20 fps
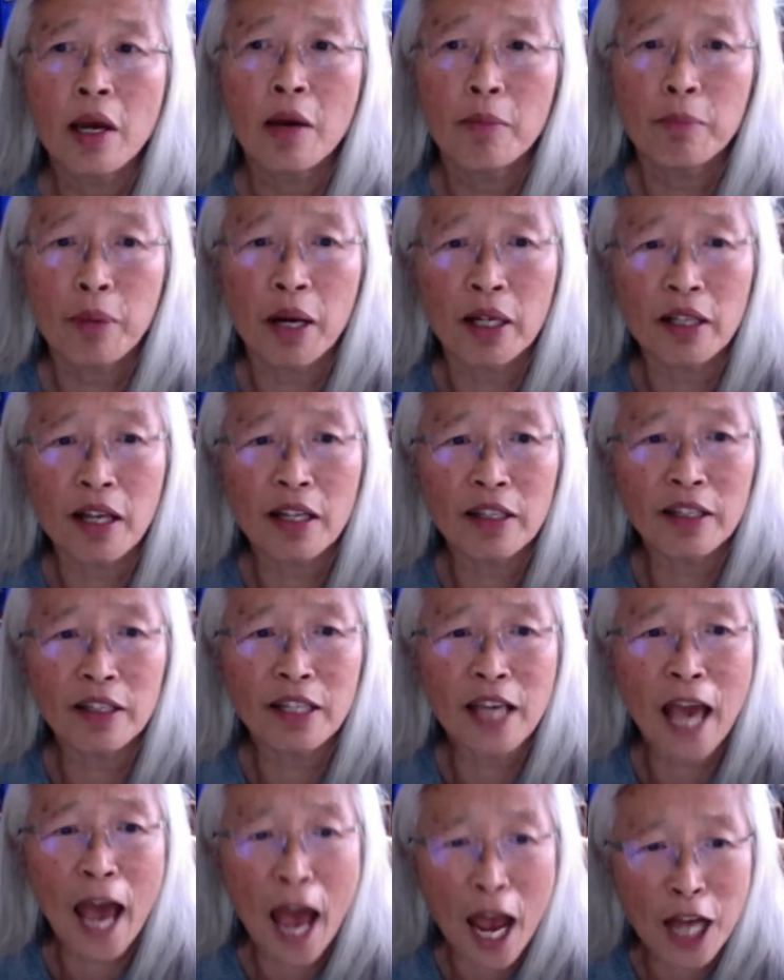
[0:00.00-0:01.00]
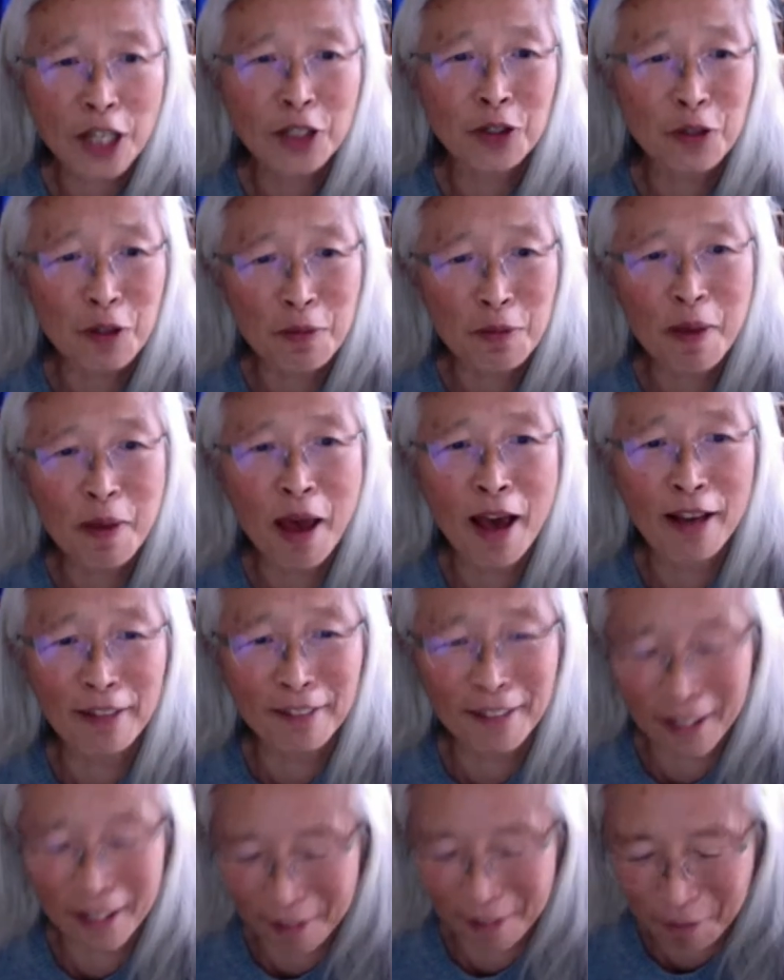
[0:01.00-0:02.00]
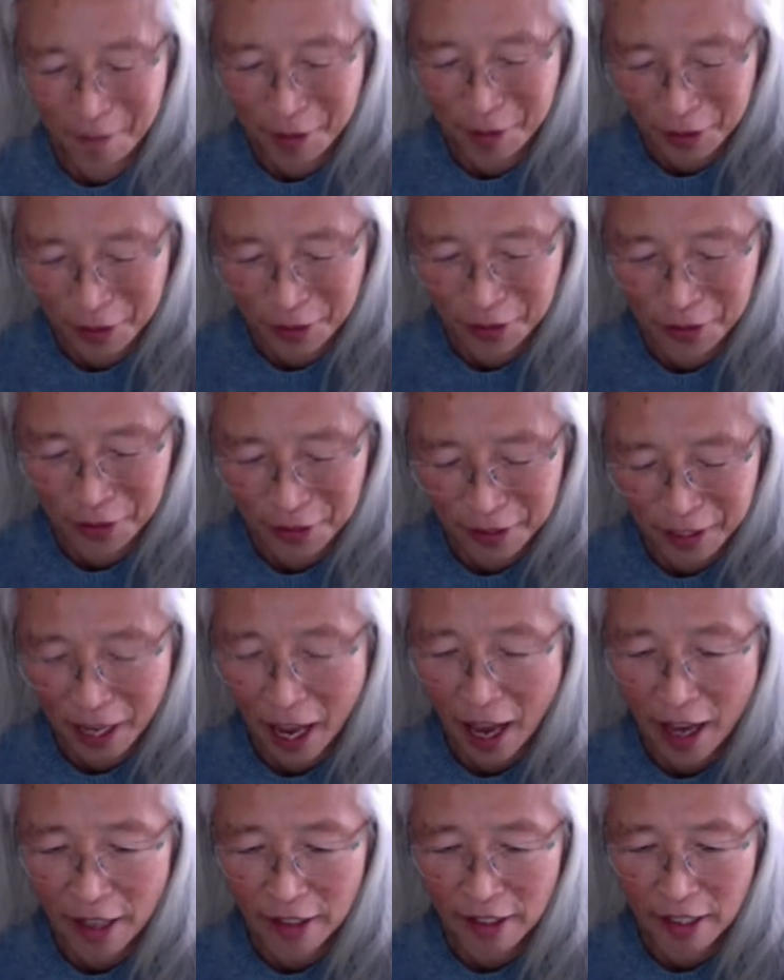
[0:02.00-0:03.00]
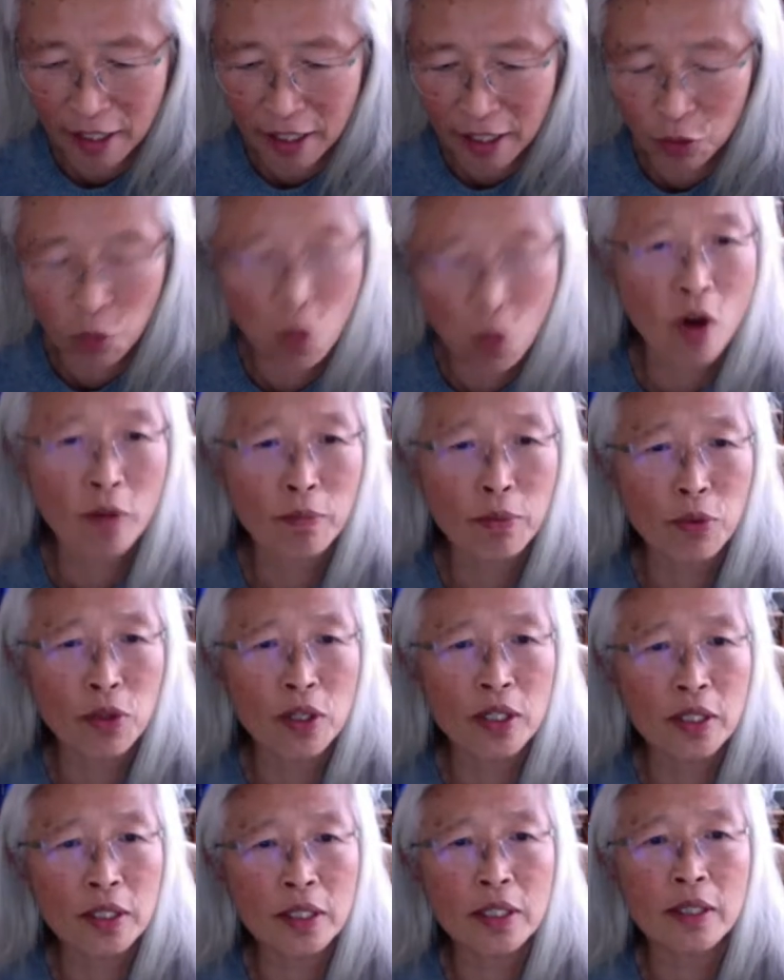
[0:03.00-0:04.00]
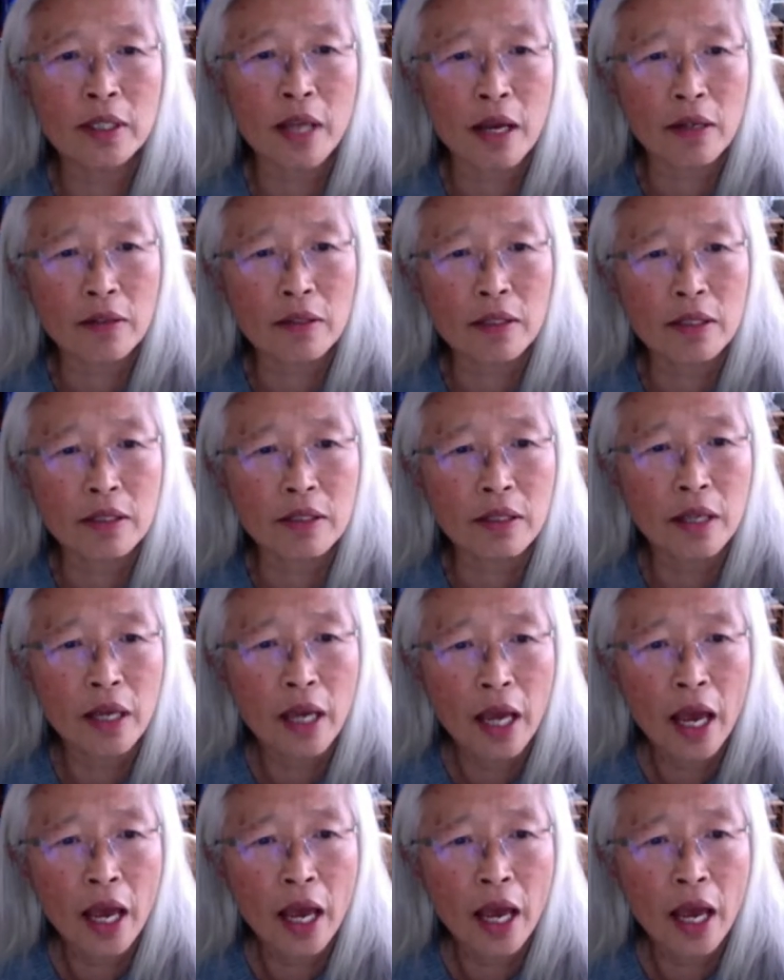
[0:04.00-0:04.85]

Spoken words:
But the actual amount that prisoners get is 1.6 ounces.